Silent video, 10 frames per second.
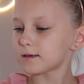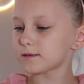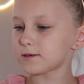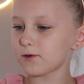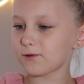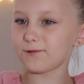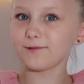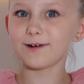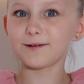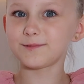So
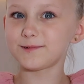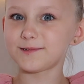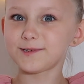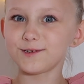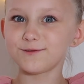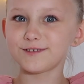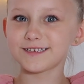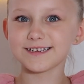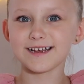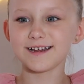I'm so
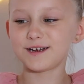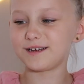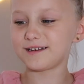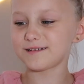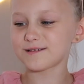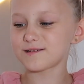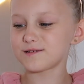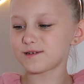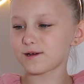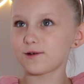scared
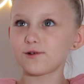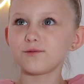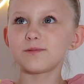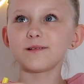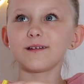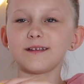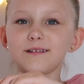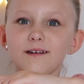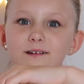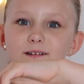because I hope it
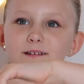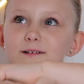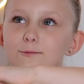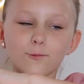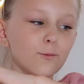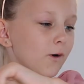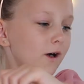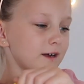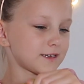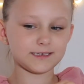like
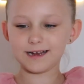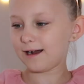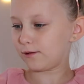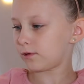works out.